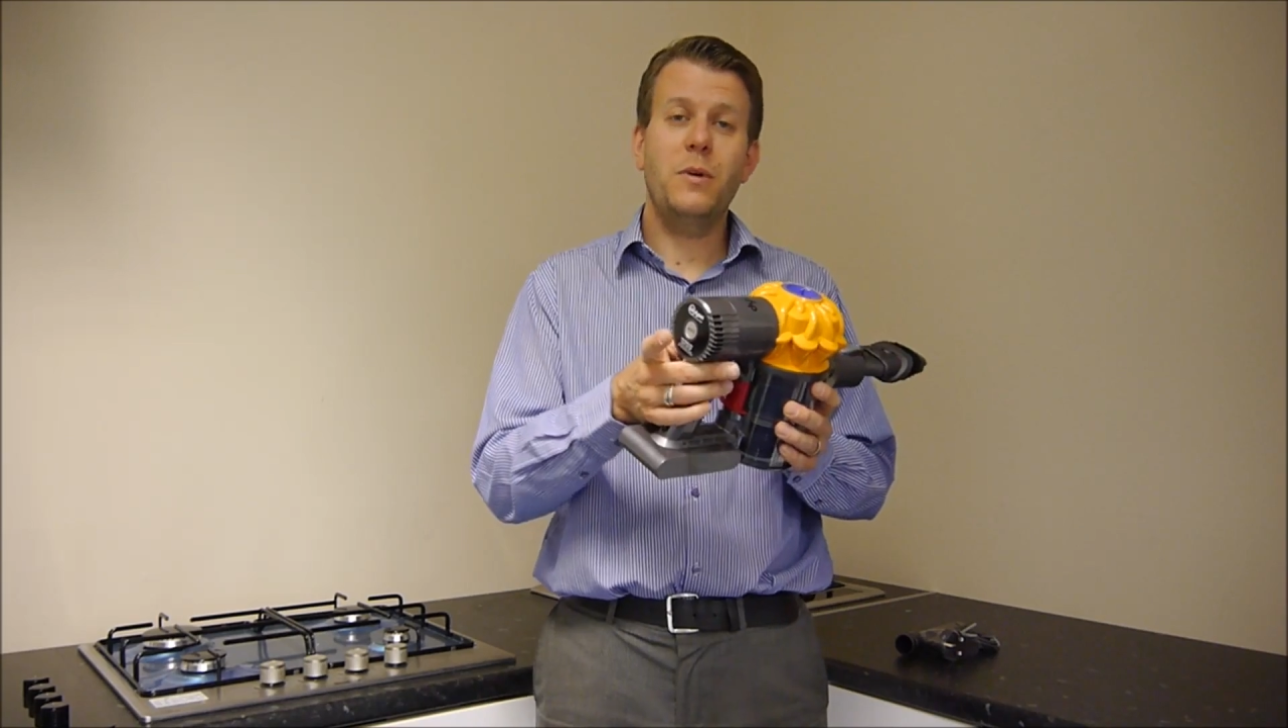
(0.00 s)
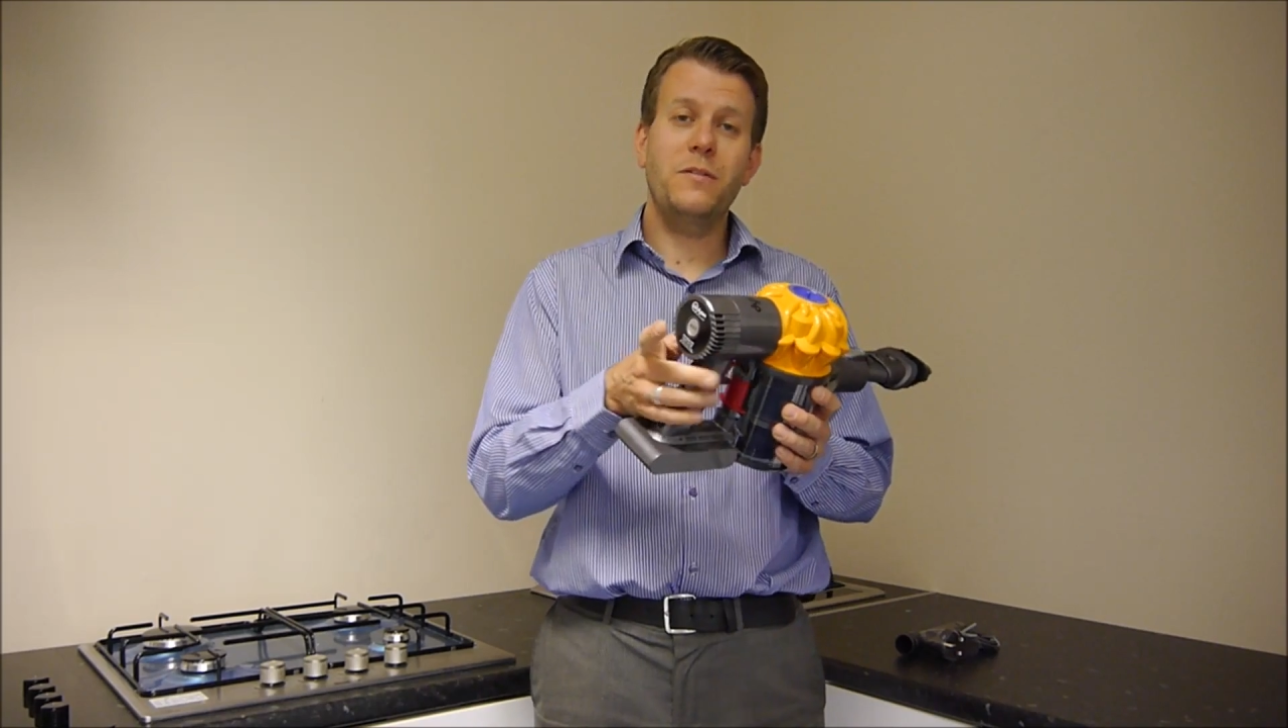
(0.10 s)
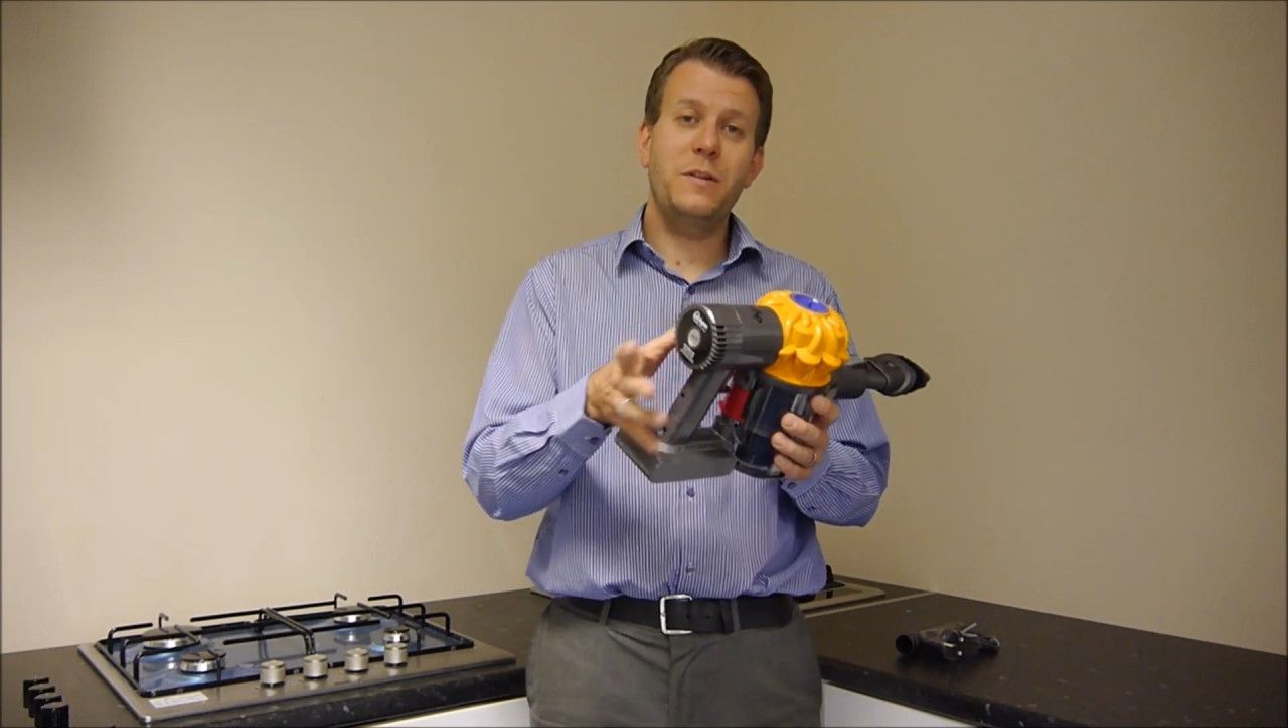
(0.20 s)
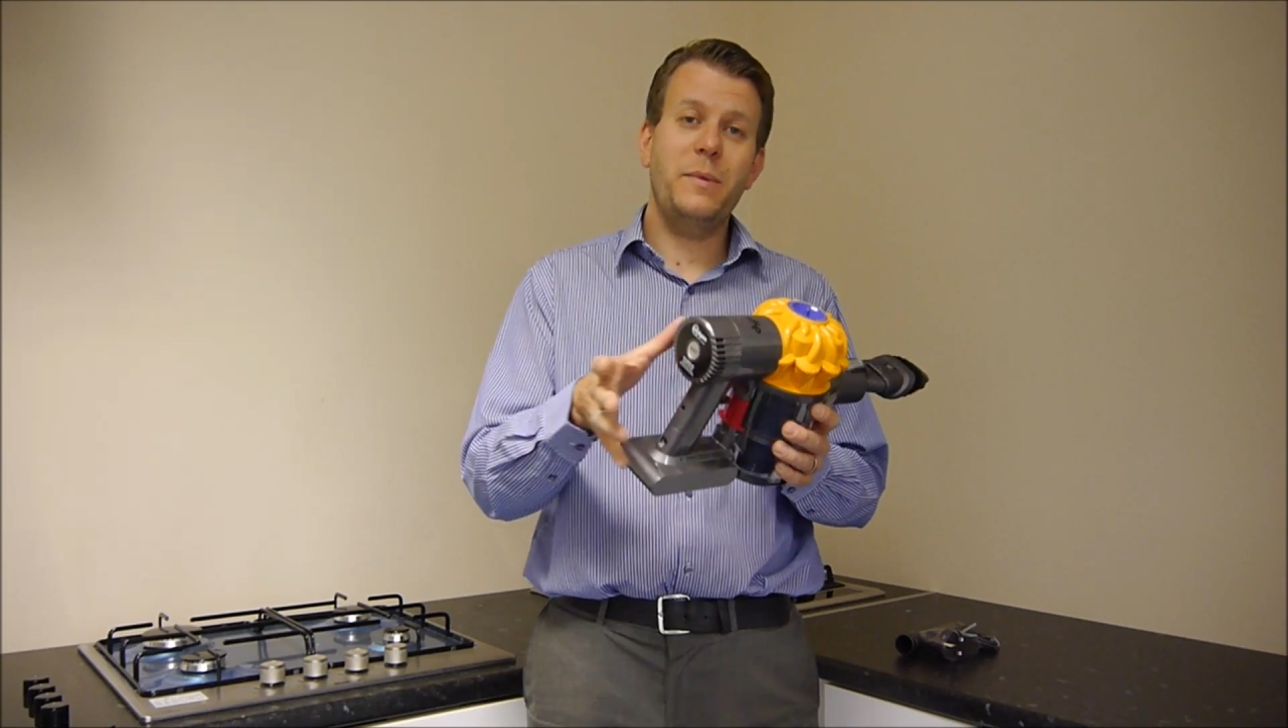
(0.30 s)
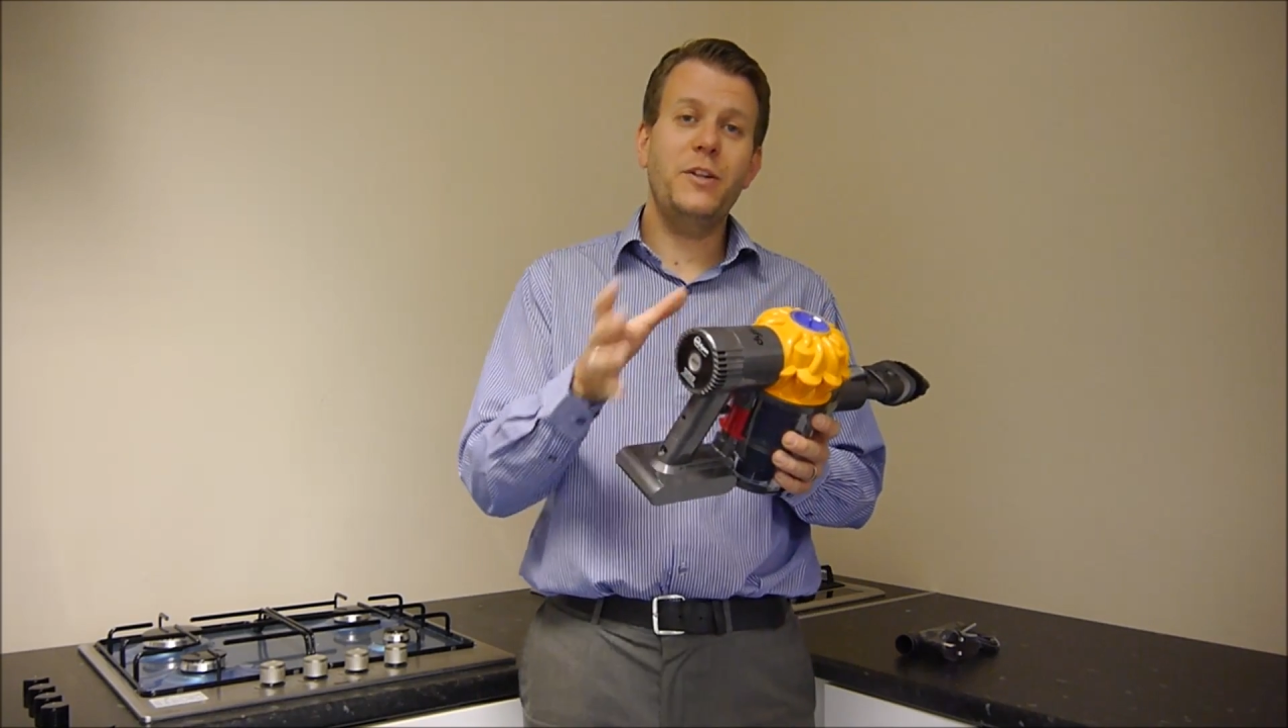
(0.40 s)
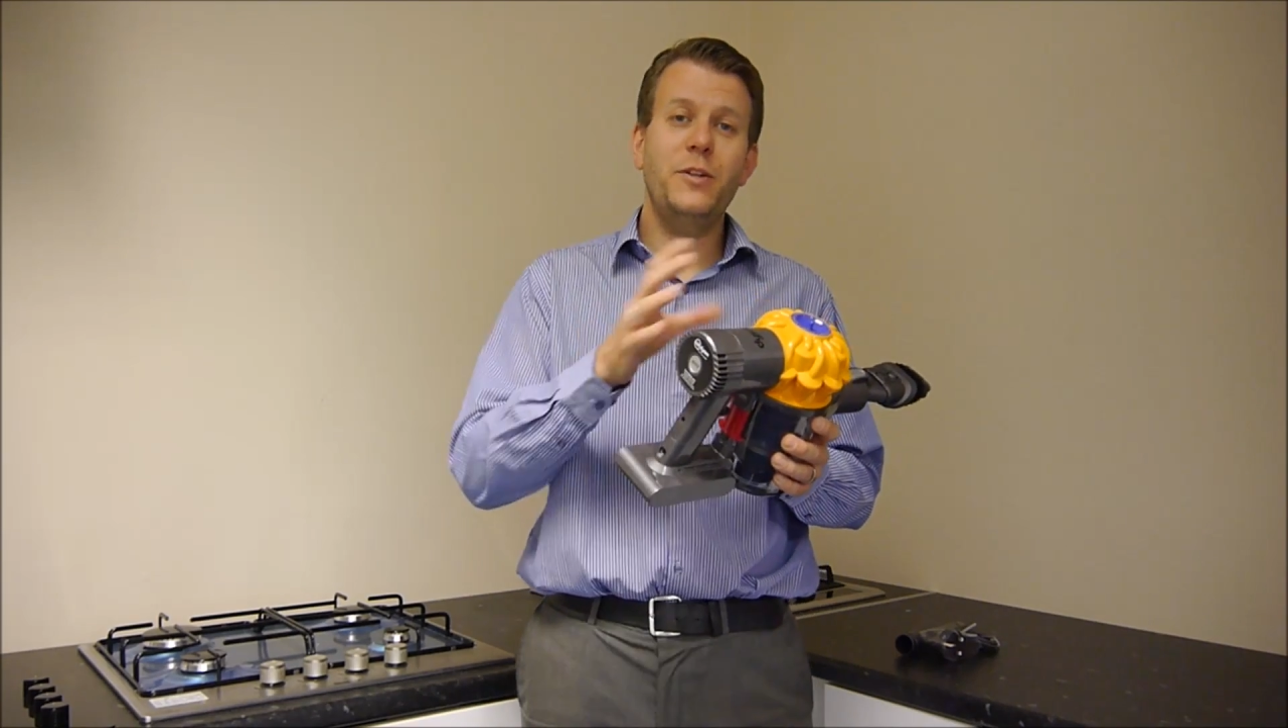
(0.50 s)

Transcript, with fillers: But obviously by